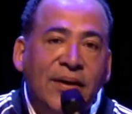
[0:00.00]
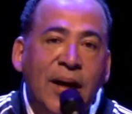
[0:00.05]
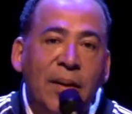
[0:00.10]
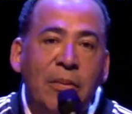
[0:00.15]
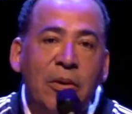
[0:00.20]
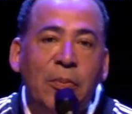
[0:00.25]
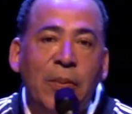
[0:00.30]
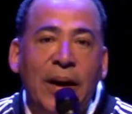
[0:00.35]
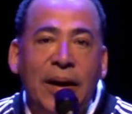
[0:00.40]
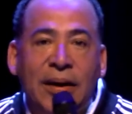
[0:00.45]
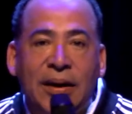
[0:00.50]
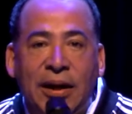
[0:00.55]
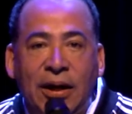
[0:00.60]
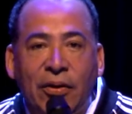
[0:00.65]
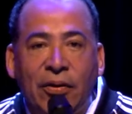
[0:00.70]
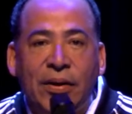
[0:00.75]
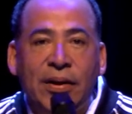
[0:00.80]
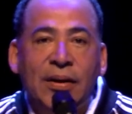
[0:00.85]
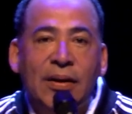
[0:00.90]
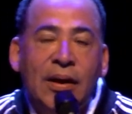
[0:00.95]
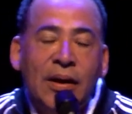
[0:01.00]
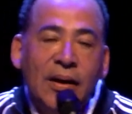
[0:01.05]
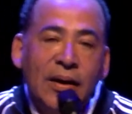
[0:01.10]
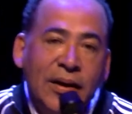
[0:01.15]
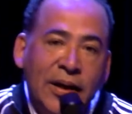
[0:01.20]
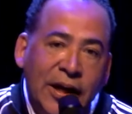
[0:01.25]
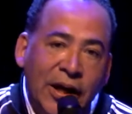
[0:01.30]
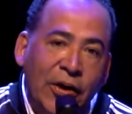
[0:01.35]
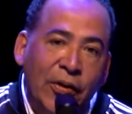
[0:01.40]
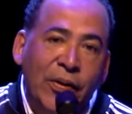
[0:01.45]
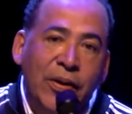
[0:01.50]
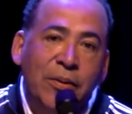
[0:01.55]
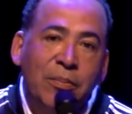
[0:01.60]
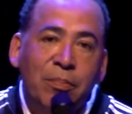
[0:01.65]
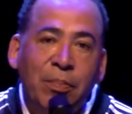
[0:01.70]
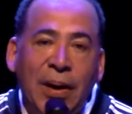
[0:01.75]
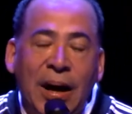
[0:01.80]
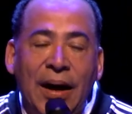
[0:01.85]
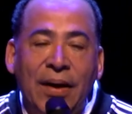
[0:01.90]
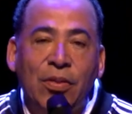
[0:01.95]
cometh by hearing, hearing
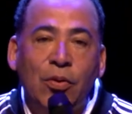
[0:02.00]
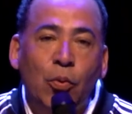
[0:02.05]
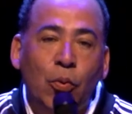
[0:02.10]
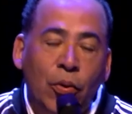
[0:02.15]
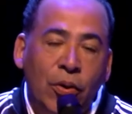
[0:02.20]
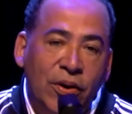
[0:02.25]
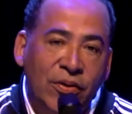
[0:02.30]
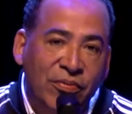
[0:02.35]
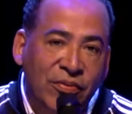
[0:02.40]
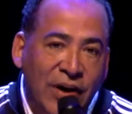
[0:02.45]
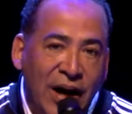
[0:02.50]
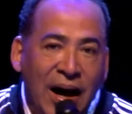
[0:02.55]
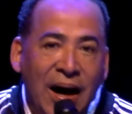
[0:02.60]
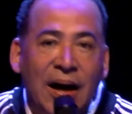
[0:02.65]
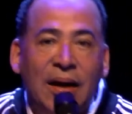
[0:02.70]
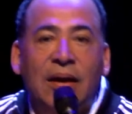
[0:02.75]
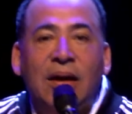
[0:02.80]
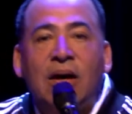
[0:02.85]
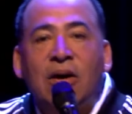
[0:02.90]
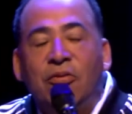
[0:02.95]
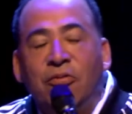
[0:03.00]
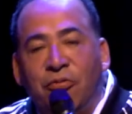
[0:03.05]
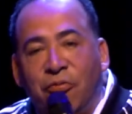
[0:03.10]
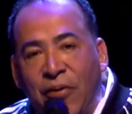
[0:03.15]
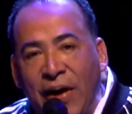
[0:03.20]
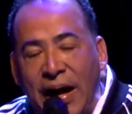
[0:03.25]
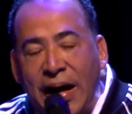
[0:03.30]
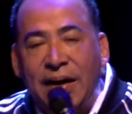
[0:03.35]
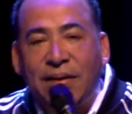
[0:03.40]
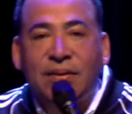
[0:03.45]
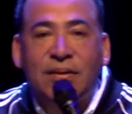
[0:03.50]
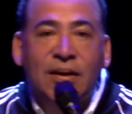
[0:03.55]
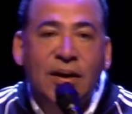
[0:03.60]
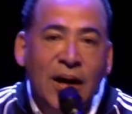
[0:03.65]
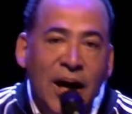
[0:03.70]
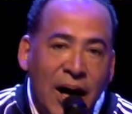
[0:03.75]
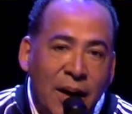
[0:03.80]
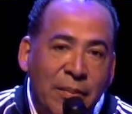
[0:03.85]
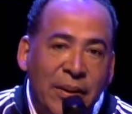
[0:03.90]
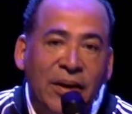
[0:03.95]
by the word of God. Faith
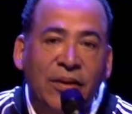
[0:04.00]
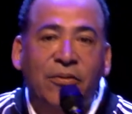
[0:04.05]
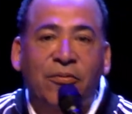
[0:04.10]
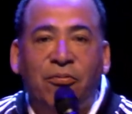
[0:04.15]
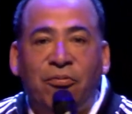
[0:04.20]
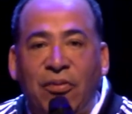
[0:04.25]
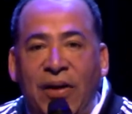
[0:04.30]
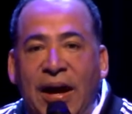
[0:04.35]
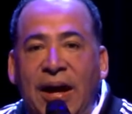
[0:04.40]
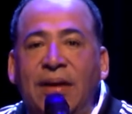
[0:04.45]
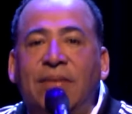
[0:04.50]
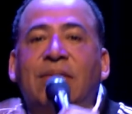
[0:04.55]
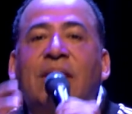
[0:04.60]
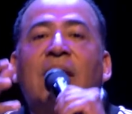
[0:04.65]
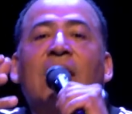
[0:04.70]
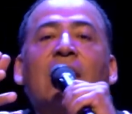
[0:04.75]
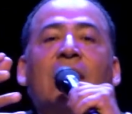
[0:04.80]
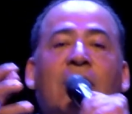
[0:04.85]
cometh, faith